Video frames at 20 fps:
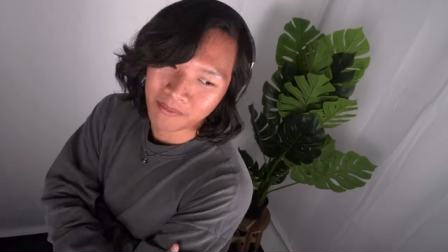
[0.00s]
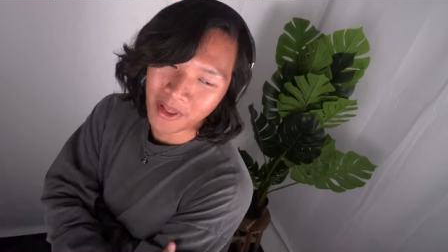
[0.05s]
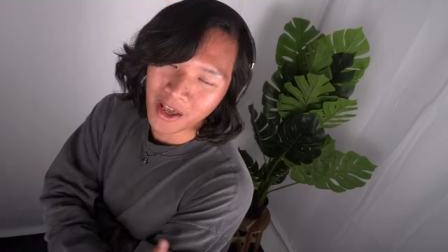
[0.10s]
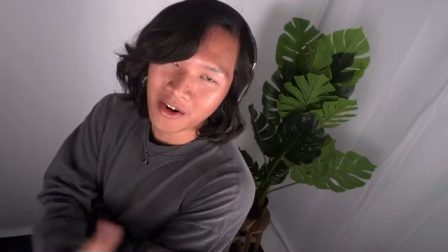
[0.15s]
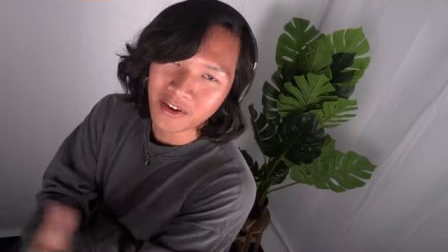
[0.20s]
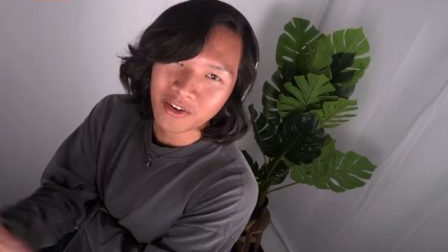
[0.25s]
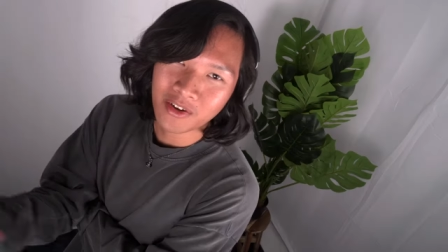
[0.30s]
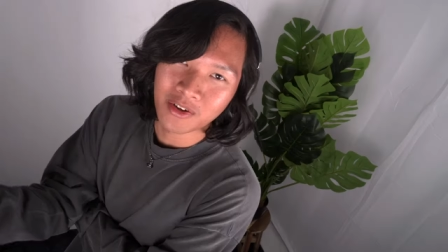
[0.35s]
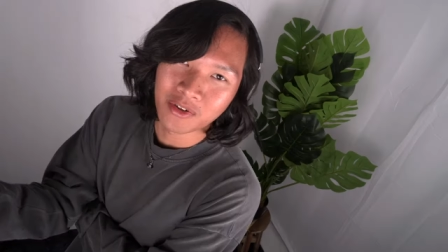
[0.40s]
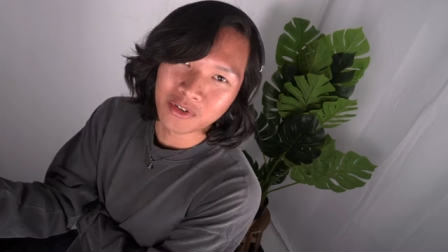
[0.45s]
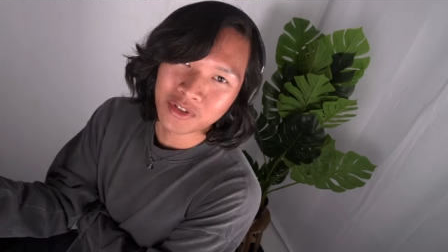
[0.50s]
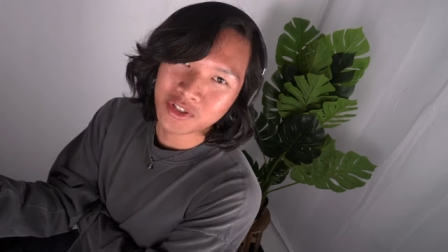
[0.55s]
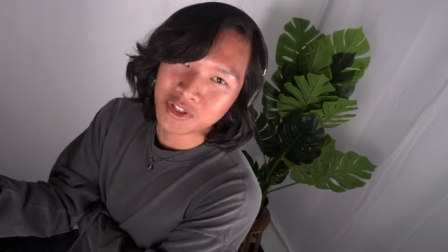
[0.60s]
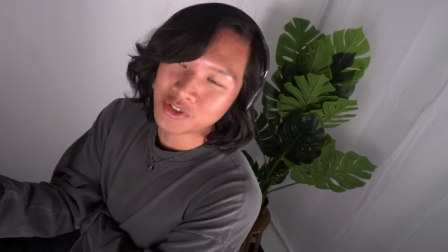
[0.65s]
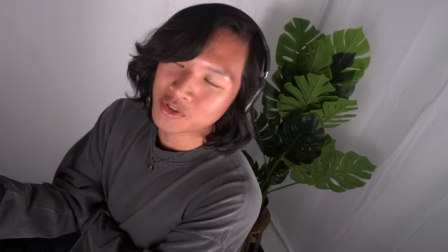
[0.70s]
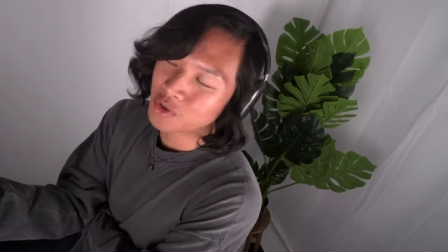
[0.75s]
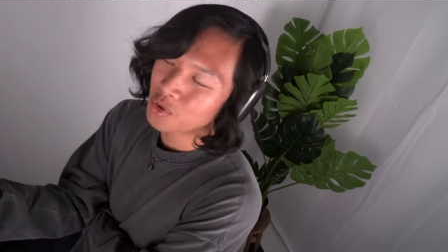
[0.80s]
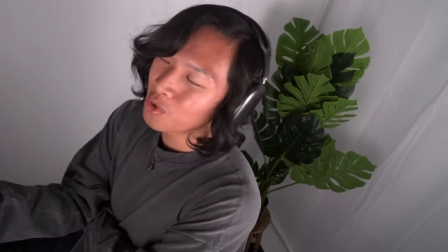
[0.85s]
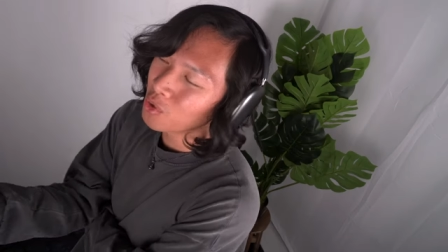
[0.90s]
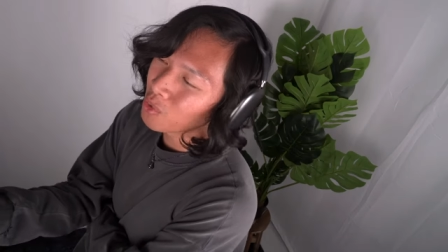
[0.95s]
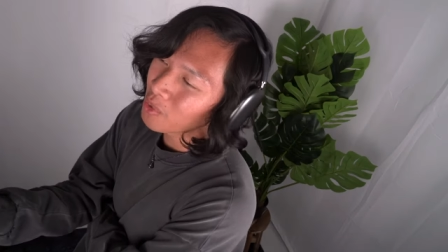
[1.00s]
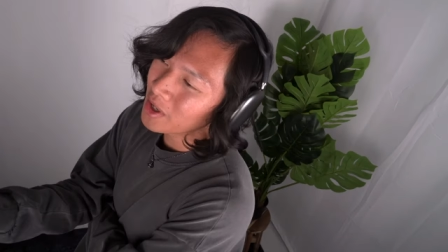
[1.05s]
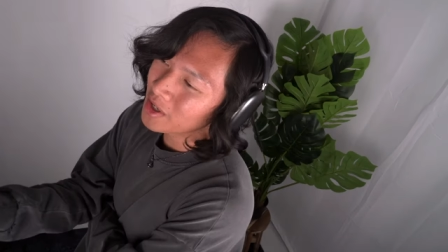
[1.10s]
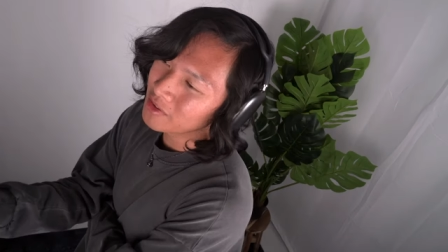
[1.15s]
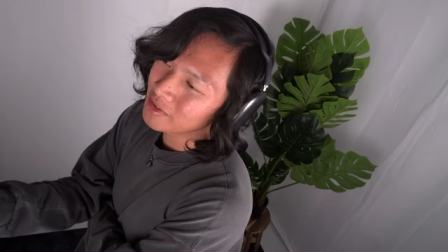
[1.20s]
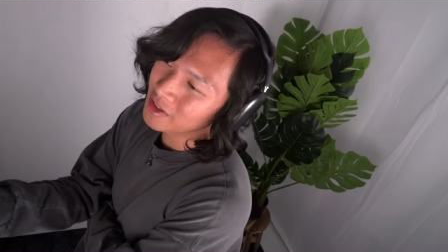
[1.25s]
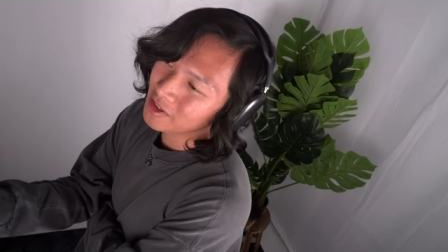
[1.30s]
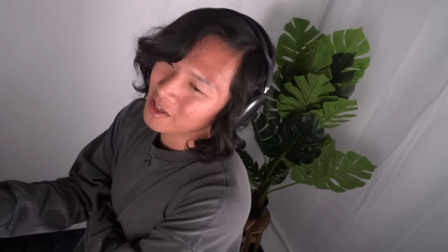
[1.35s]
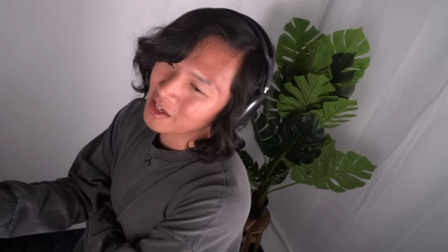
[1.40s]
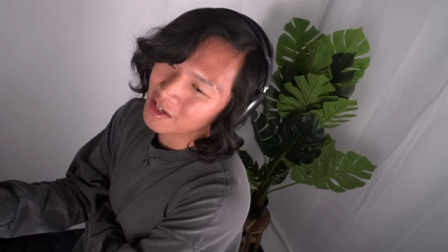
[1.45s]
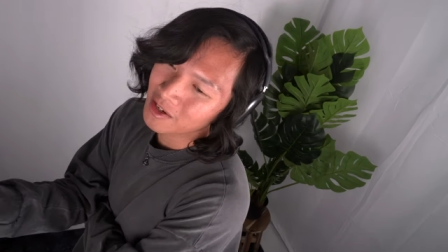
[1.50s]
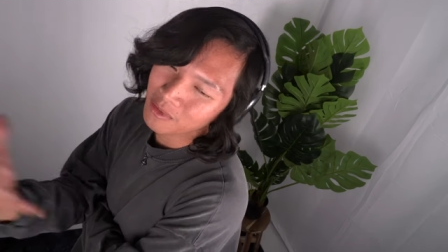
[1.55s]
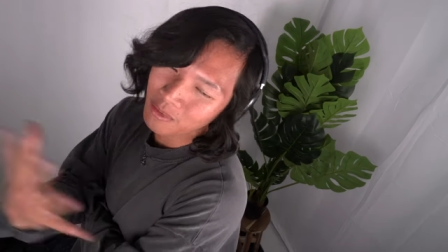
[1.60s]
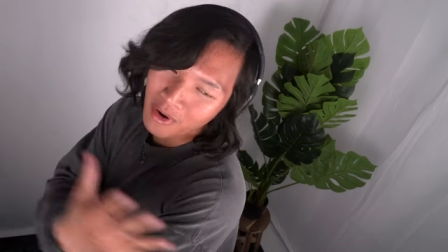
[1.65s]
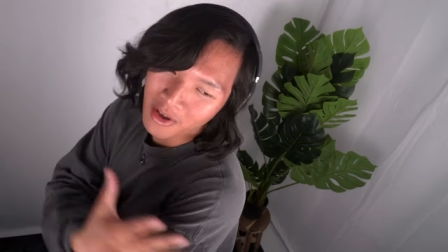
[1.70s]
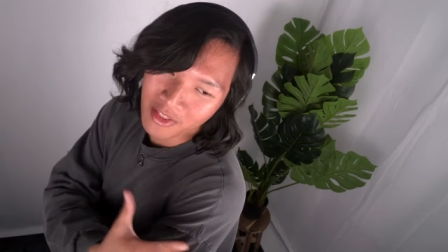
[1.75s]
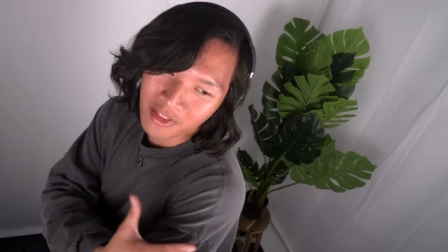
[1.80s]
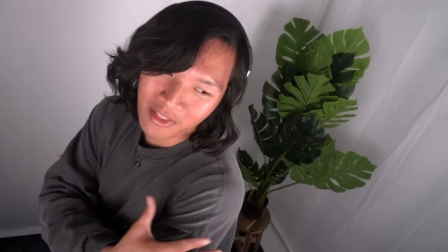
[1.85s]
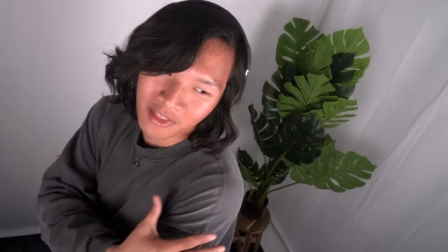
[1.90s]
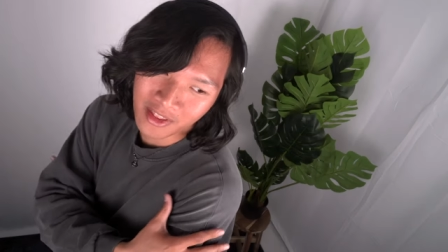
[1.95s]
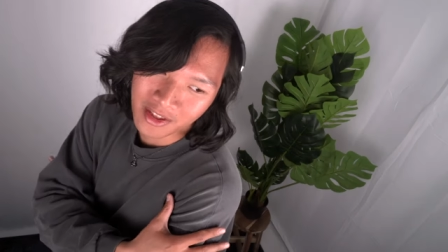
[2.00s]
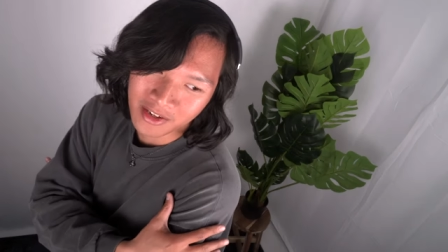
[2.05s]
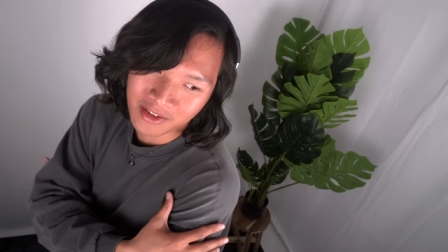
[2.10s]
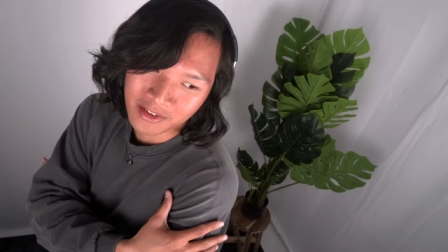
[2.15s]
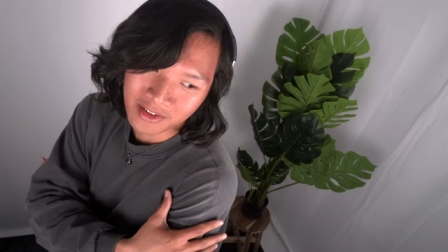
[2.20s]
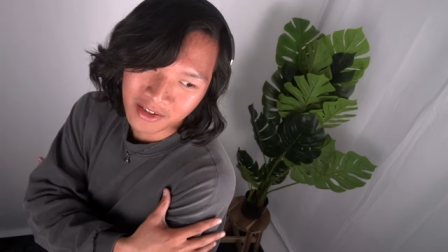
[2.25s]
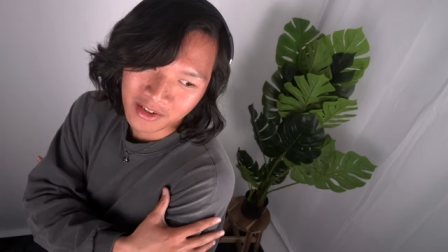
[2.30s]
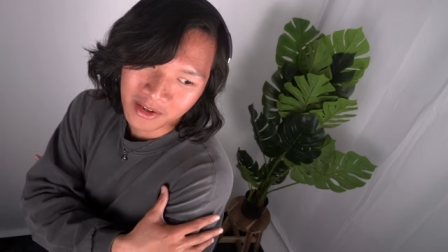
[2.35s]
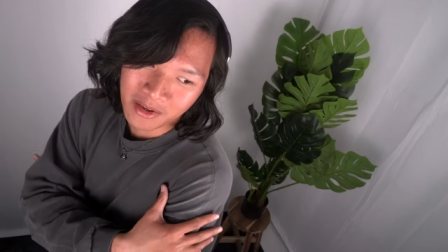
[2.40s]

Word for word: I don't know, it's just a cool way to look at it rather than